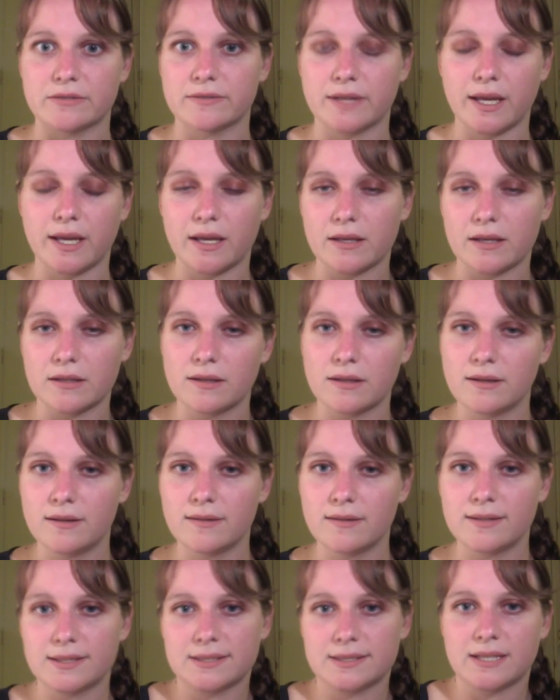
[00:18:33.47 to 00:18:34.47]
Like,
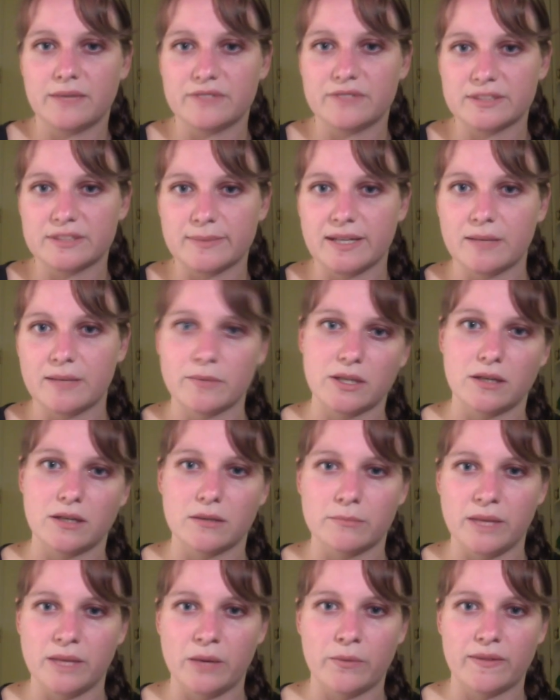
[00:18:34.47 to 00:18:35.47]
there's time for spending money on
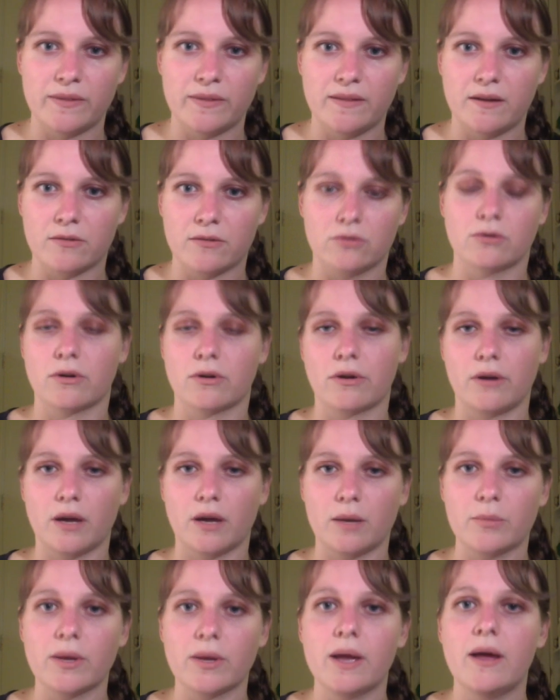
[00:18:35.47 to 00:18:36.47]
me when they're all grown
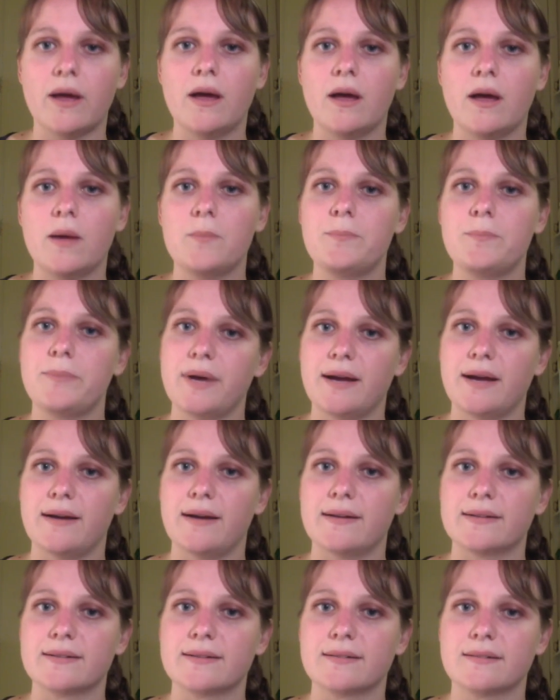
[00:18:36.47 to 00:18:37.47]
up,
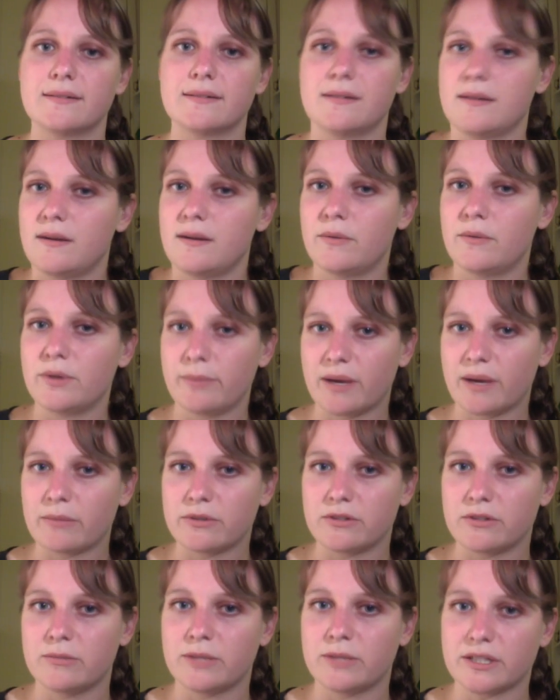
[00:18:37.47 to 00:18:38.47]
but I want to be able to
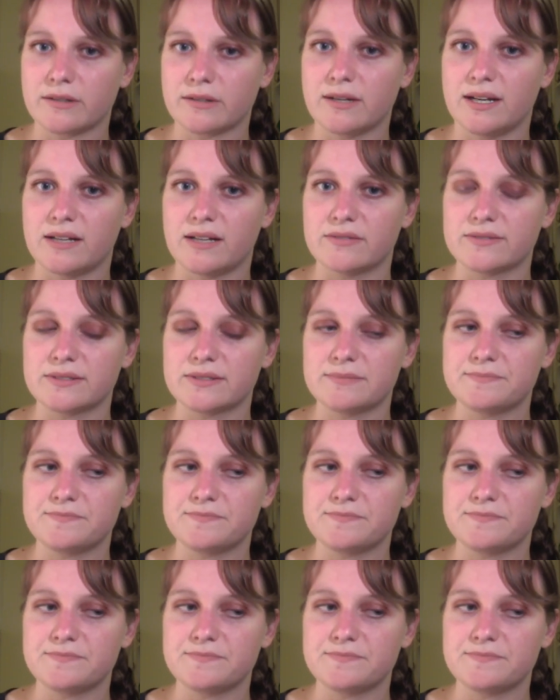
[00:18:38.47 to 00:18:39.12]
do my craft.